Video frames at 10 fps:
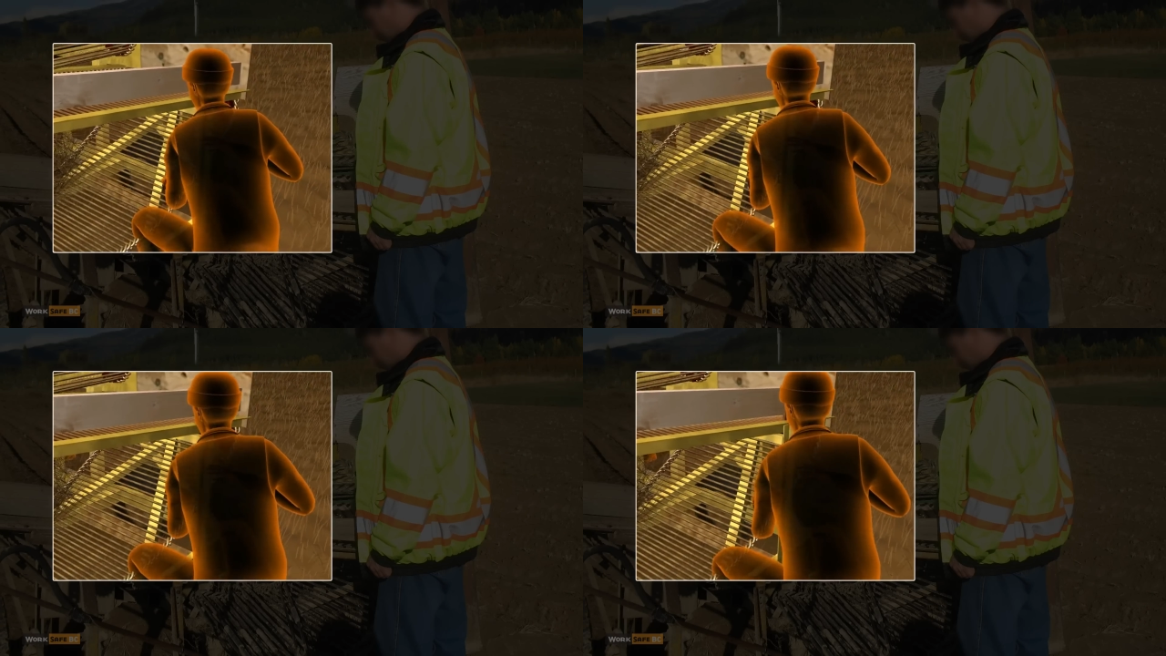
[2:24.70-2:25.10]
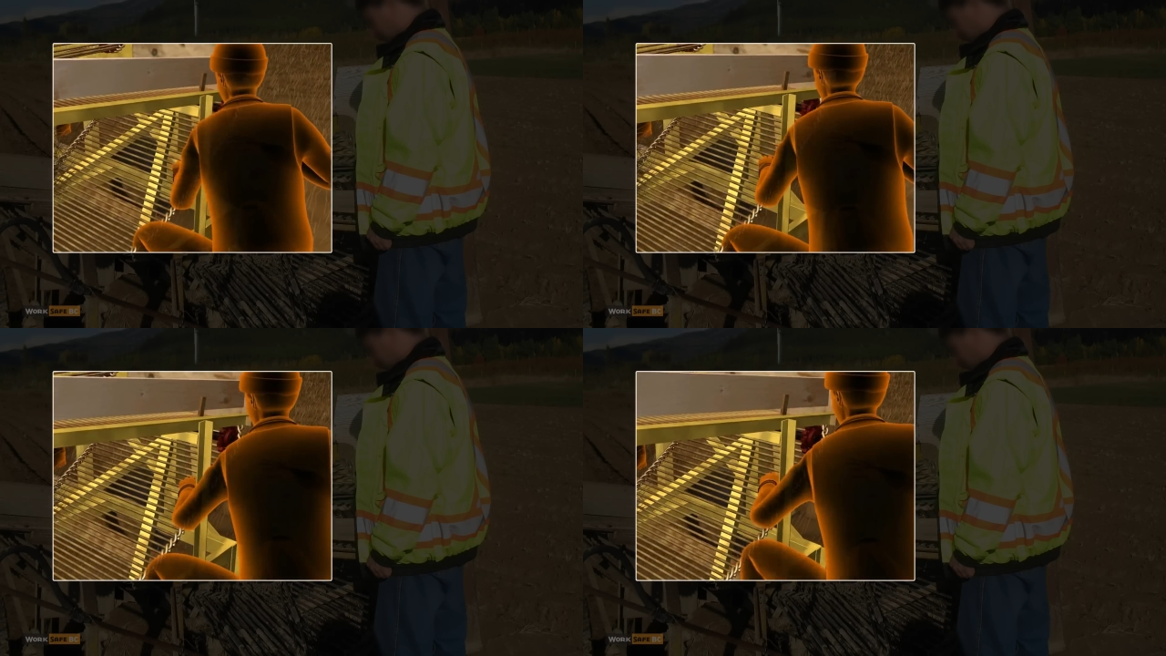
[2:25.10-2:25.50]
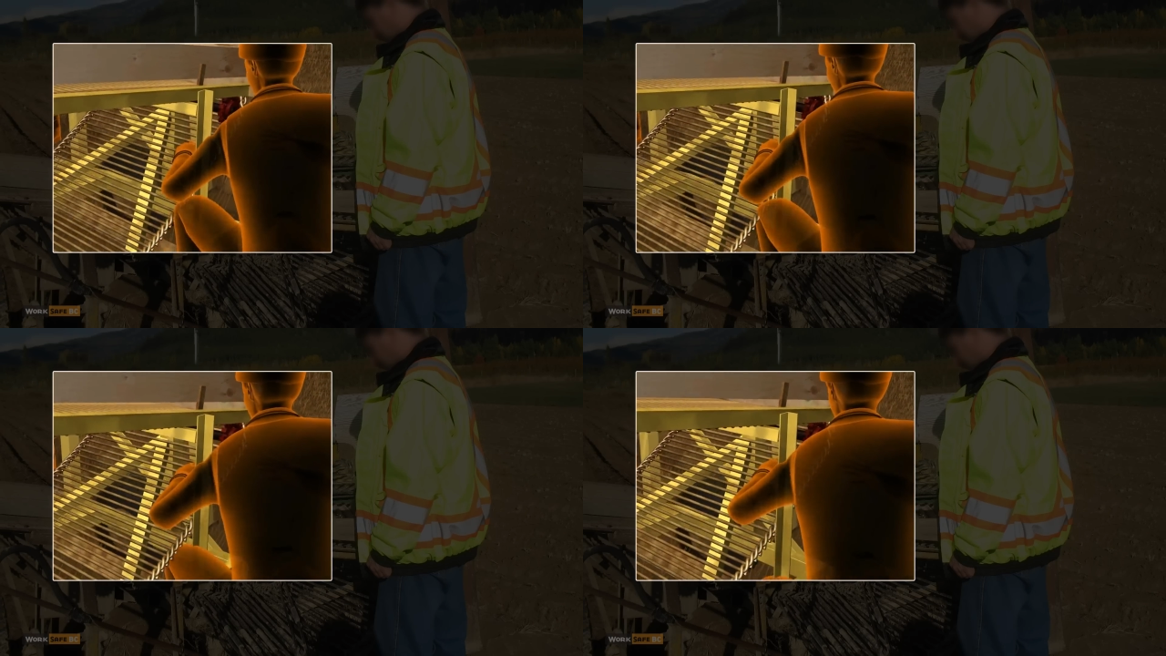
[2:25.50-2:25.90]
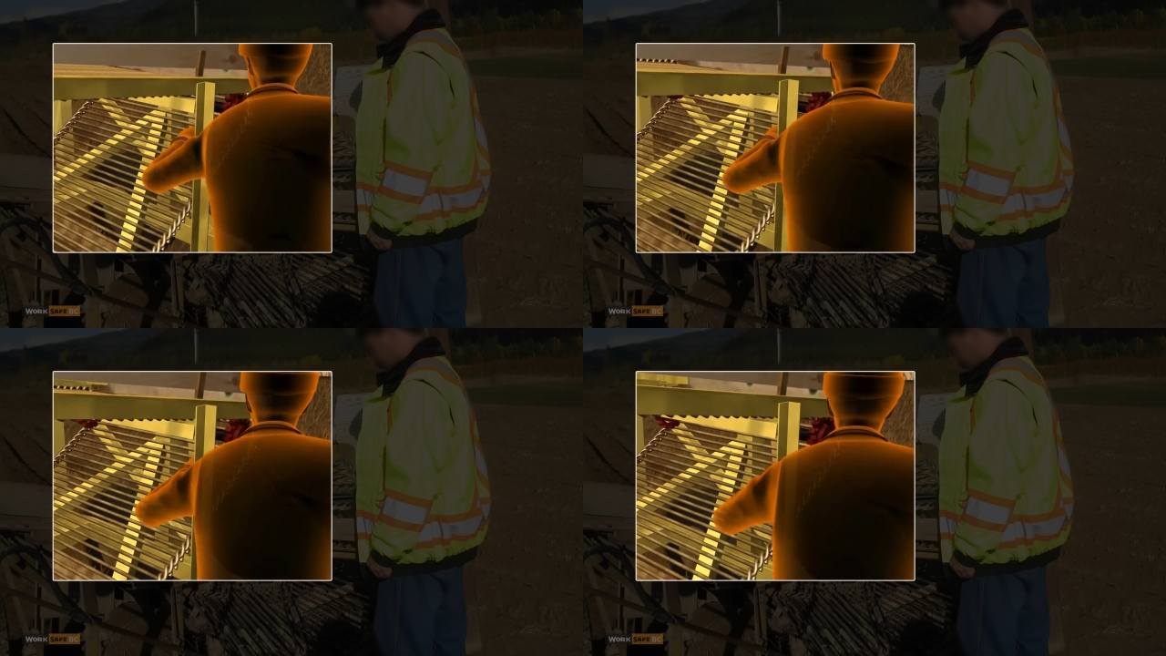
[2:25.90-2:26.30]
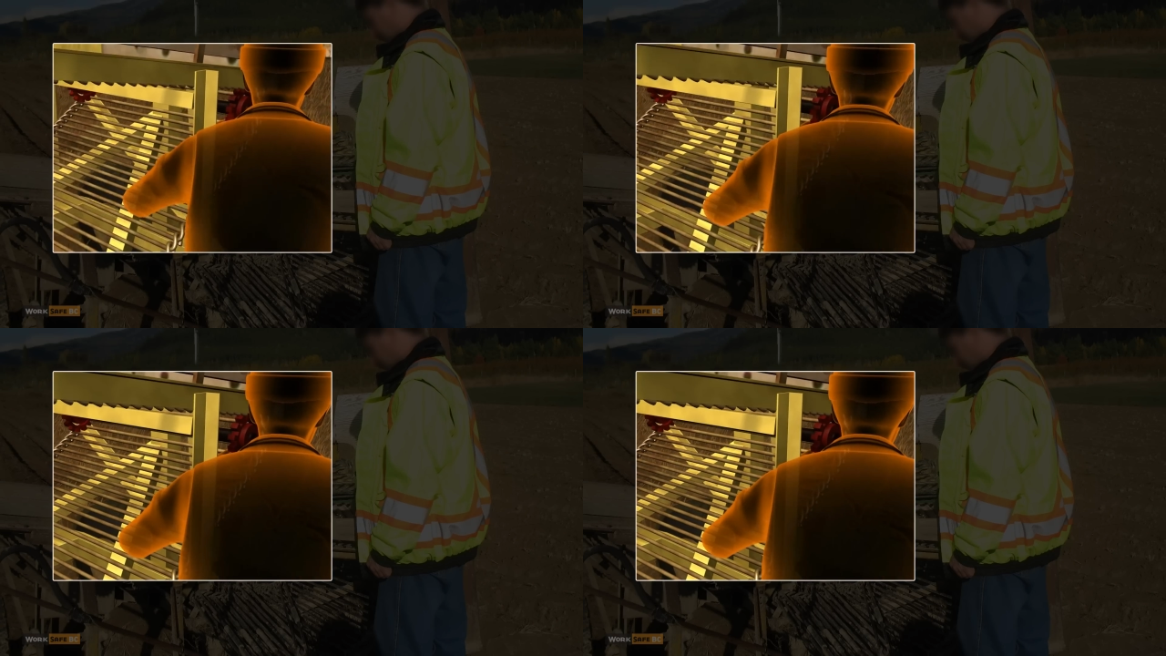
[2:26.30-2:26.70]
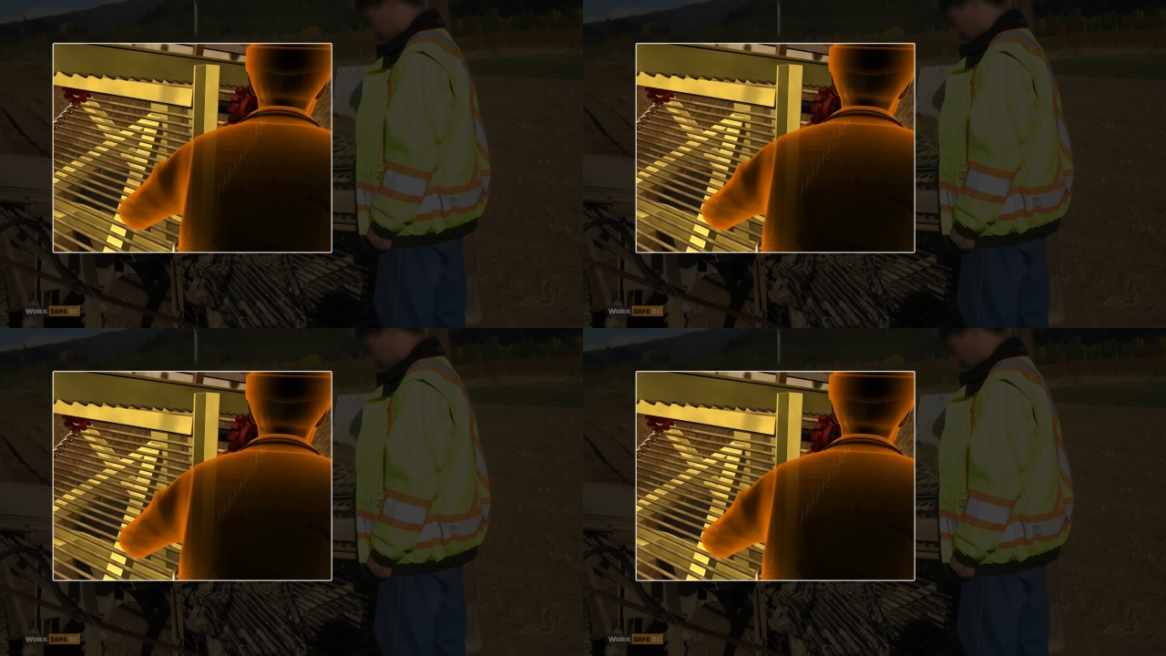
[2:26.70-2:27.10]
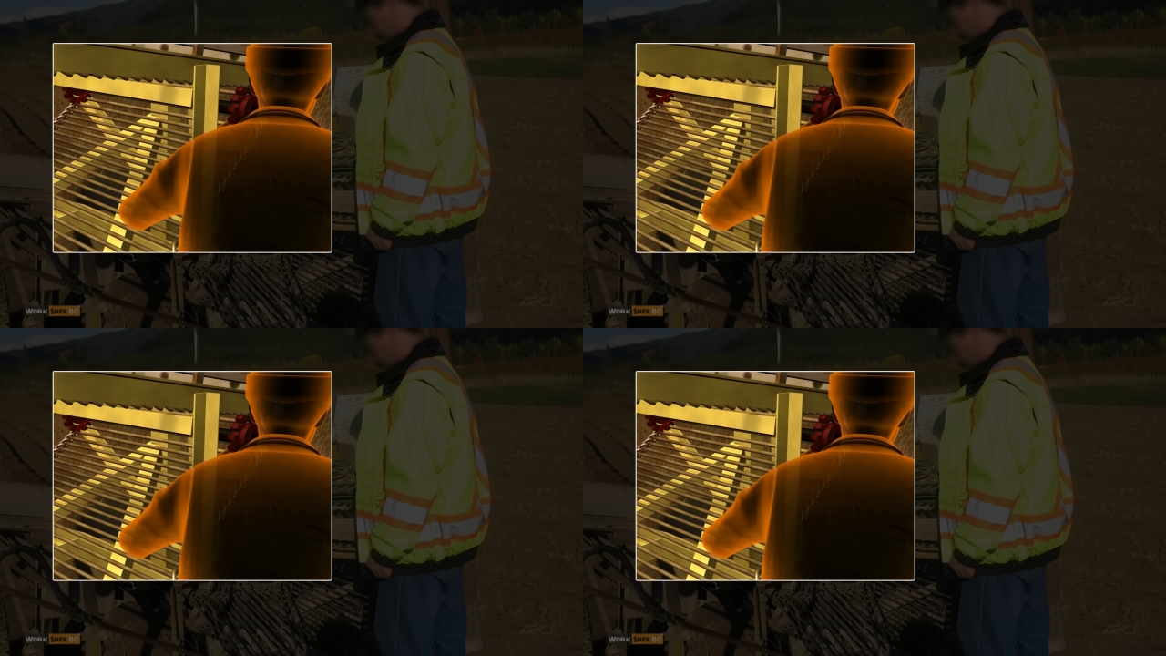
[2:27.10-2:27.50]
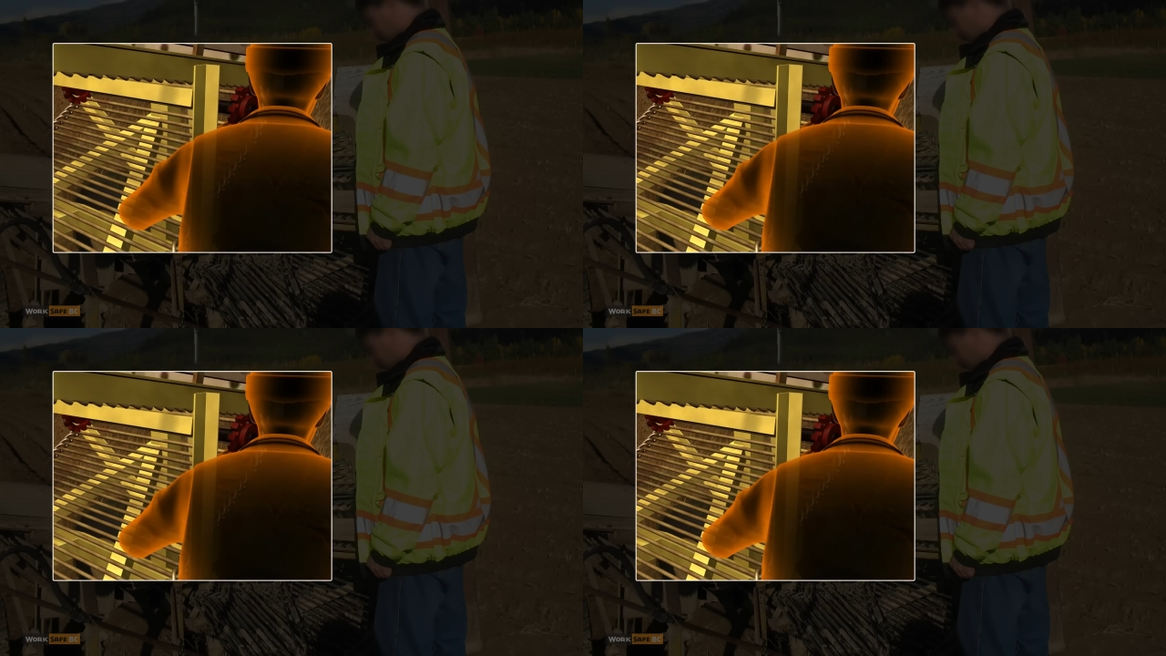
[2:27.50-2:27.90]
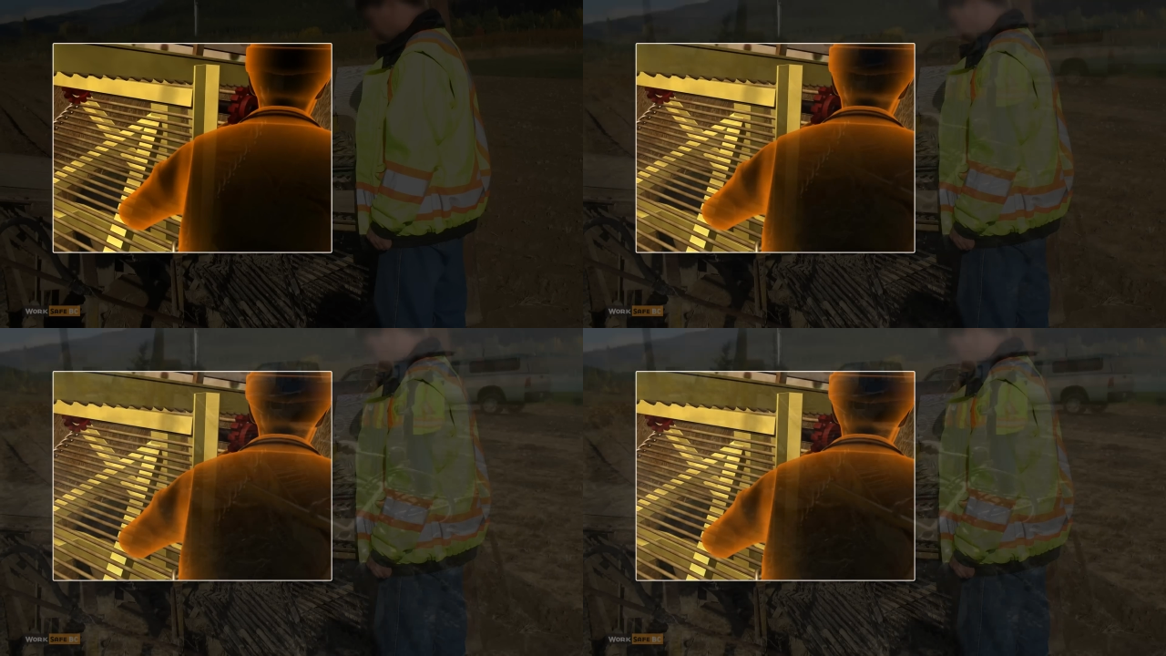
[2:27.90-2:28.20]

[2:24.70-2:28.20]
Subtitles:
Nobody's mouth can be seen.